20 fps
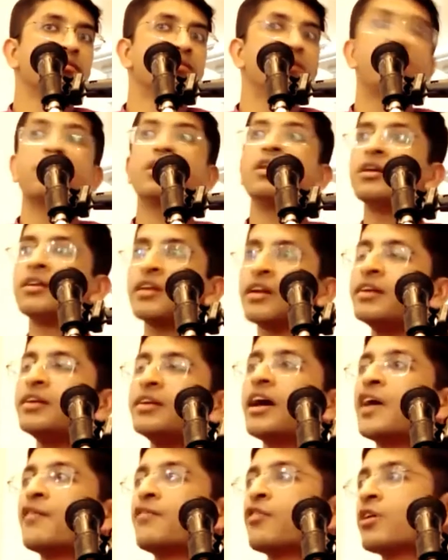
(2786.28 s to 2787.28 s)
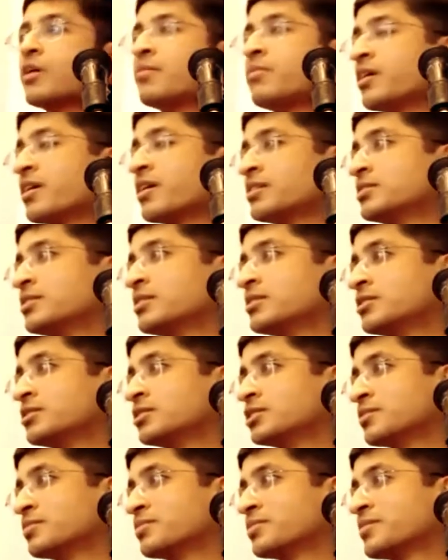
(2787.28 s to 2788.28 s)
People literally die for an American
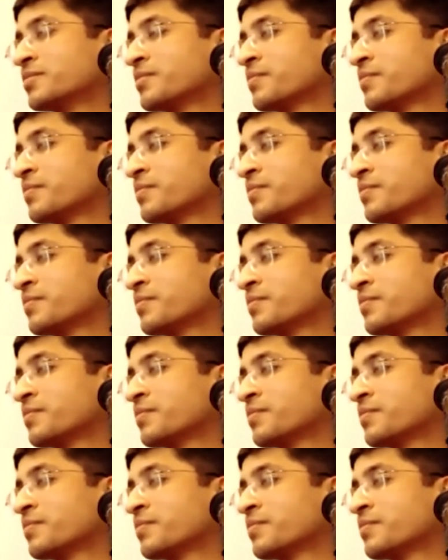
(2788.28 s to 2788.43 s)
citizenship.